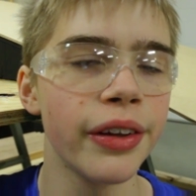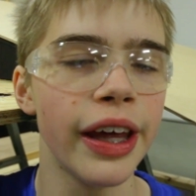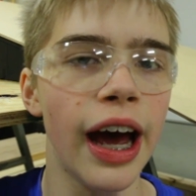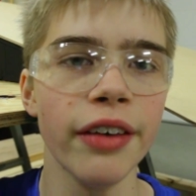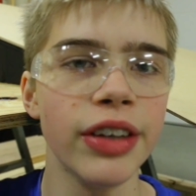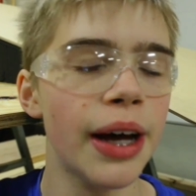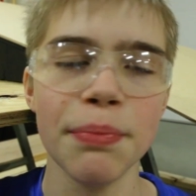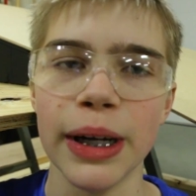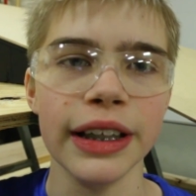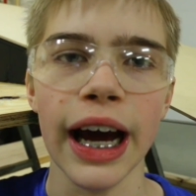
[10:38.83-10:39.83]
They have
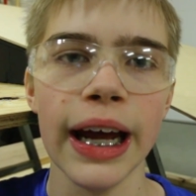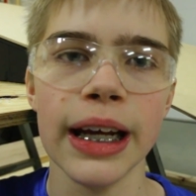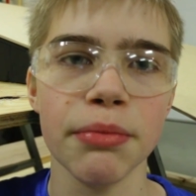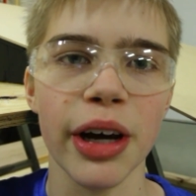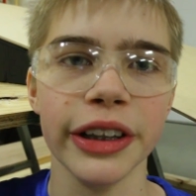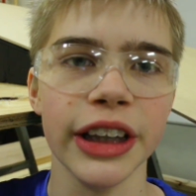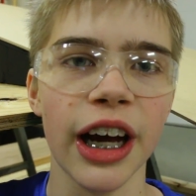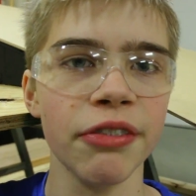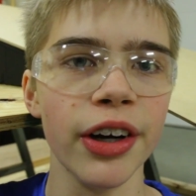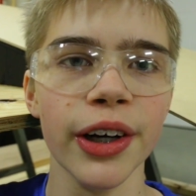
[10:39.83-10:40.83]
not been guiding my
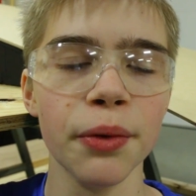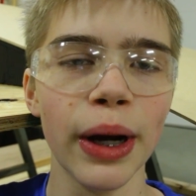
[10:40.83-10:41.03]
saw very